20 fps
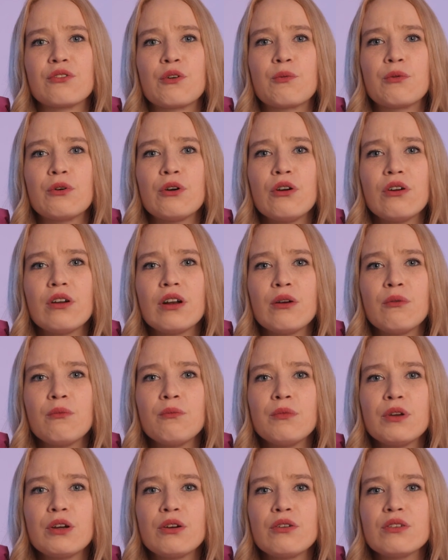the
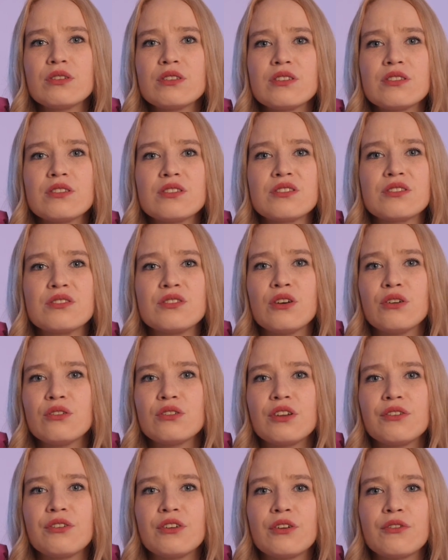program because it's no
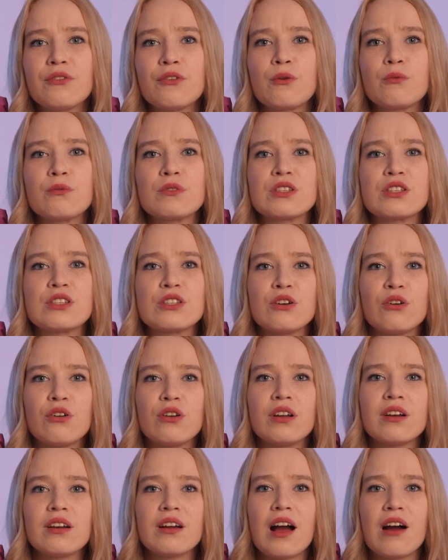different from
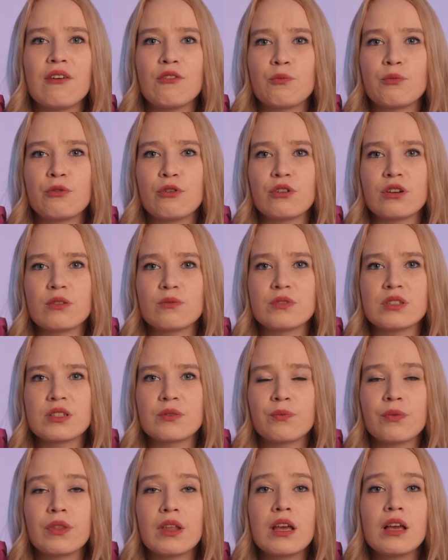installing our
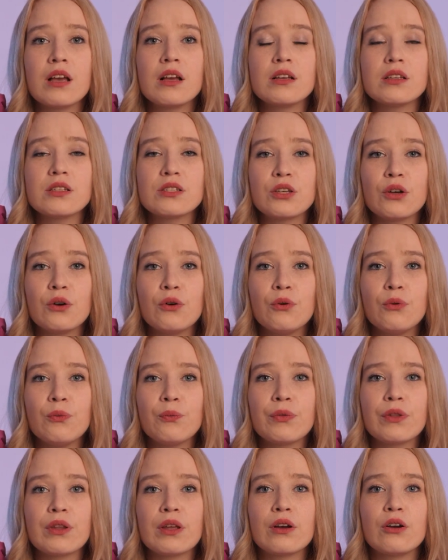programs.
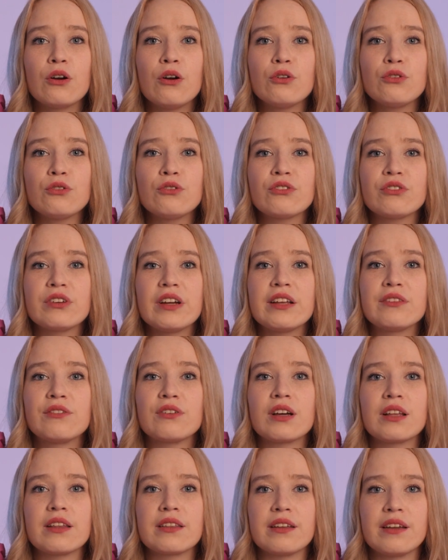So go to create
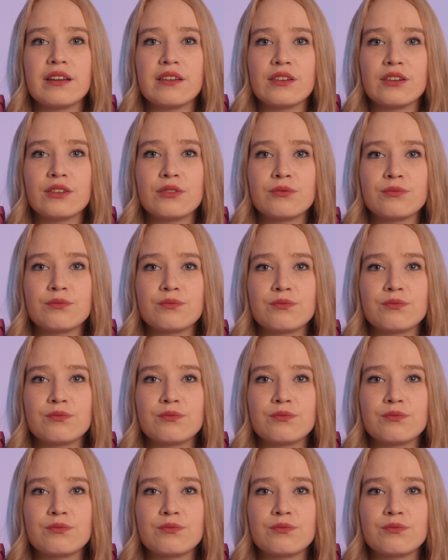the container.